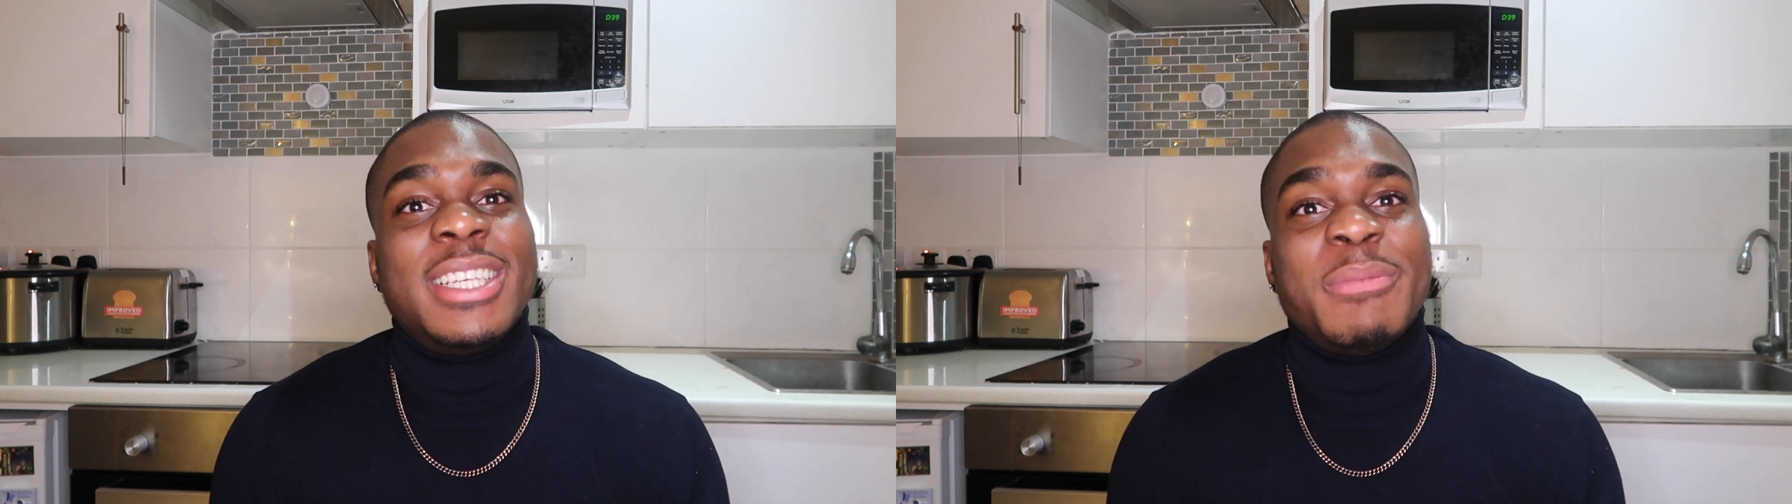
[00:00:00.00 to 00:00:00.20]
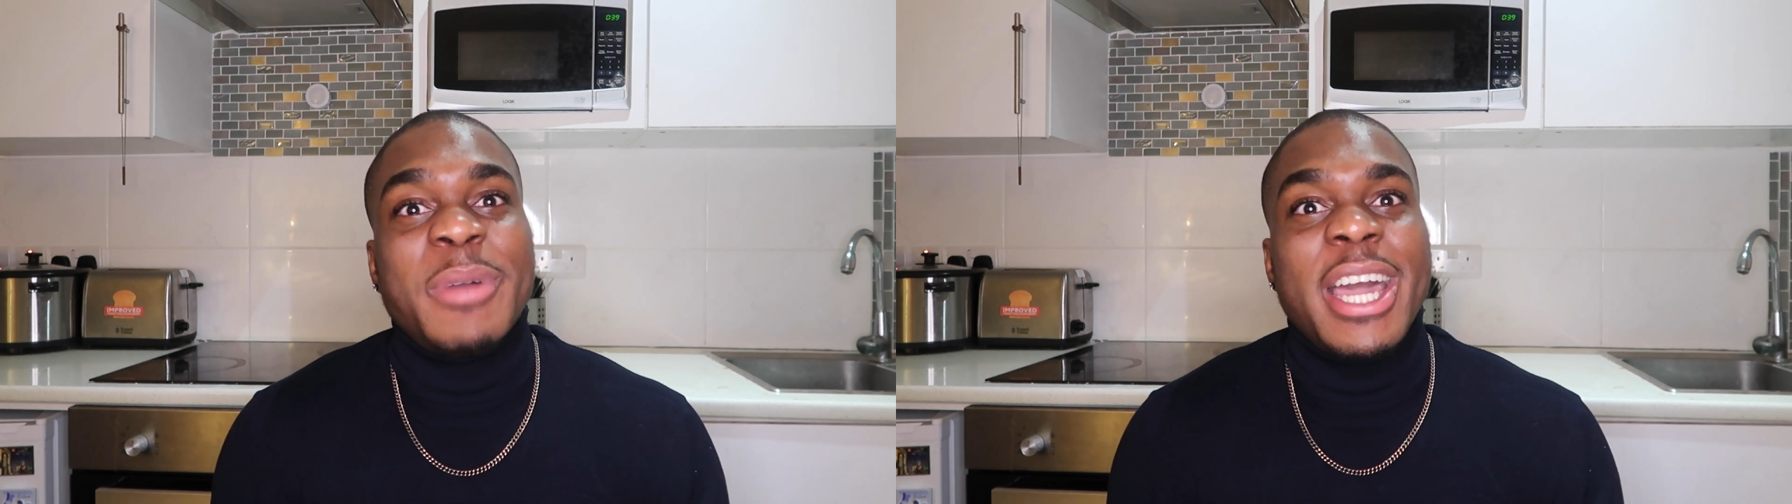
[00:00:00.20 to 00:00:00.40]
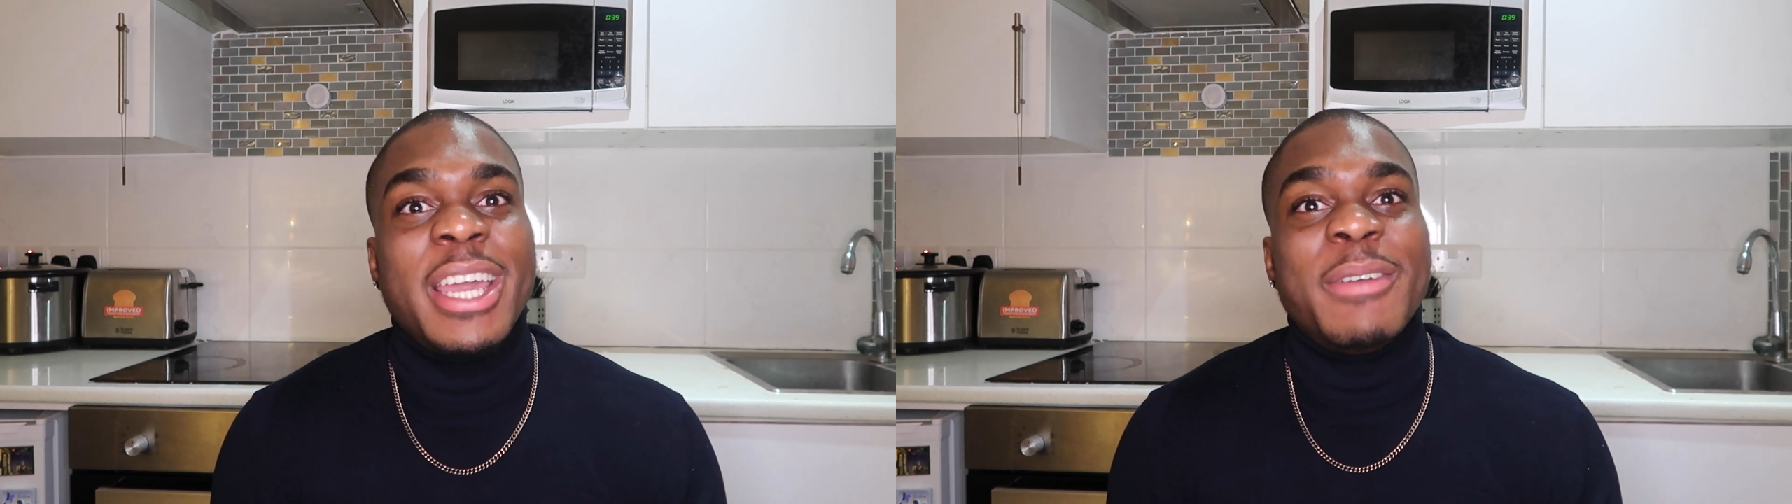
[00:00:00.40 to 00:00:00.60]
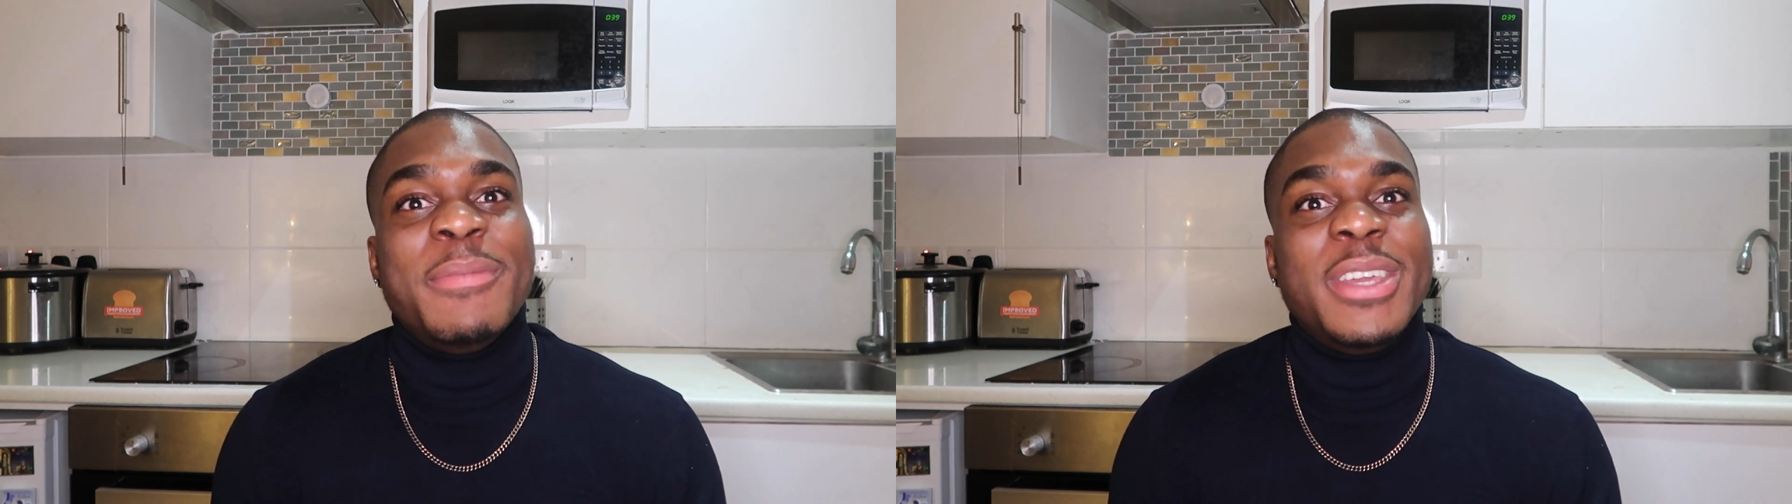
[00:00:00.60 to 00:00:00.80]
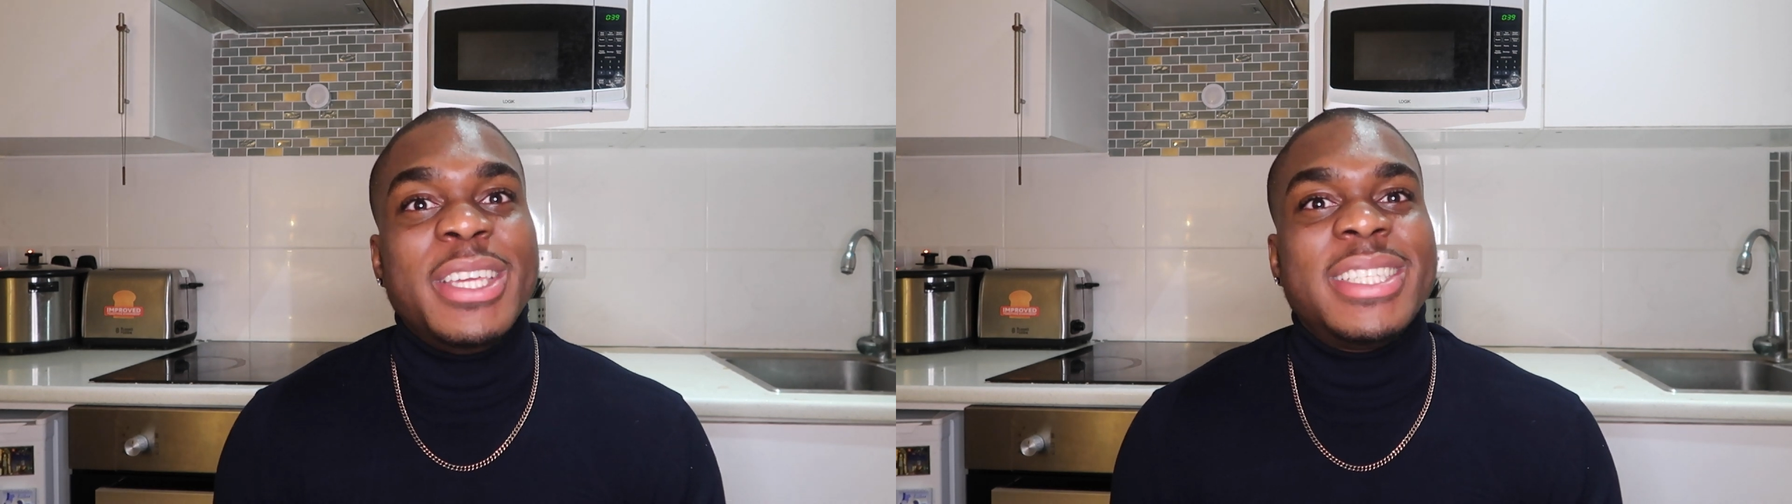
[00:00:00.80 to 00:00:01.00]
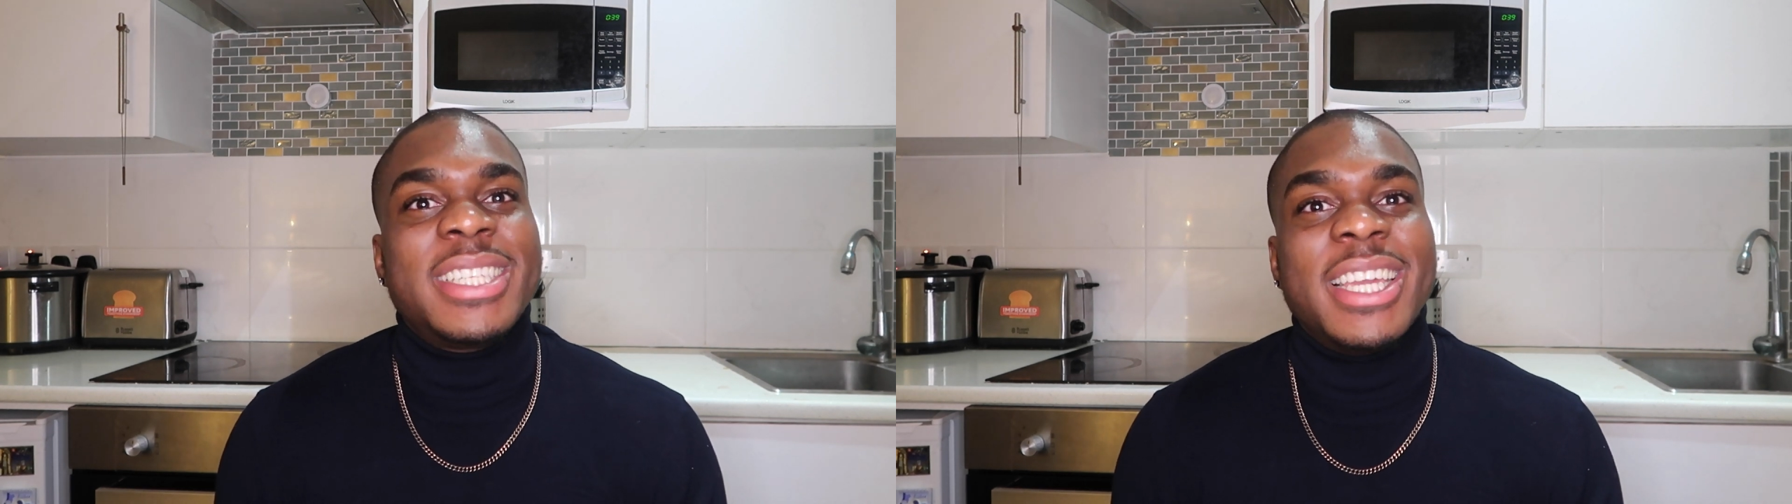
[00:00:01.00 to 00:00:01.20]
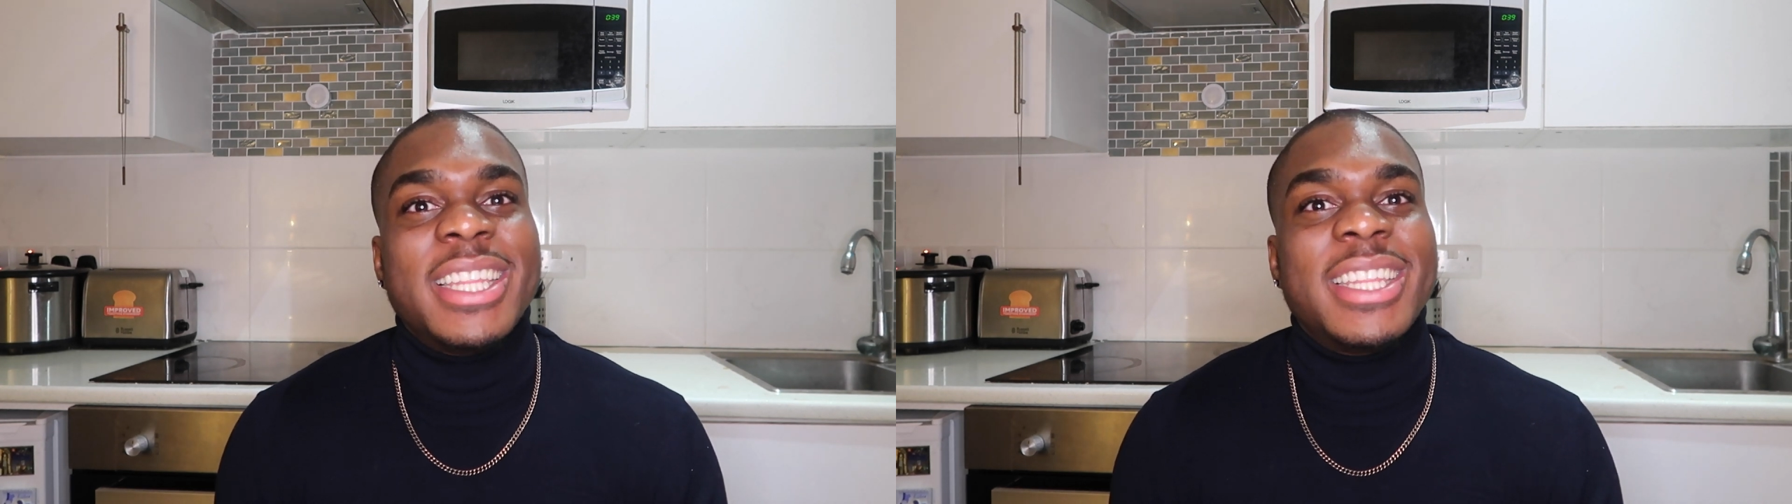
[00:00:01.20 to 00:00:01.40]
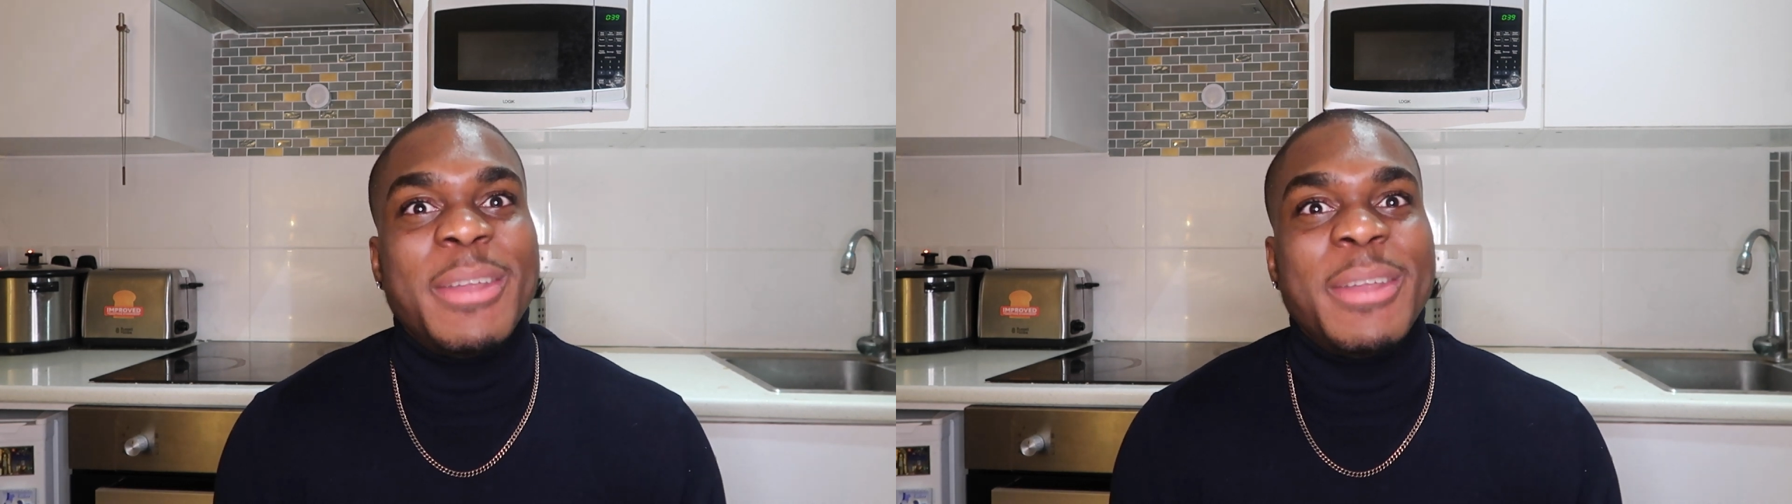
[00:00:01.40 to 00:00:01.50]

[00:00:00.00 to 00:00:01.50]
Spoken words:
despite me sitting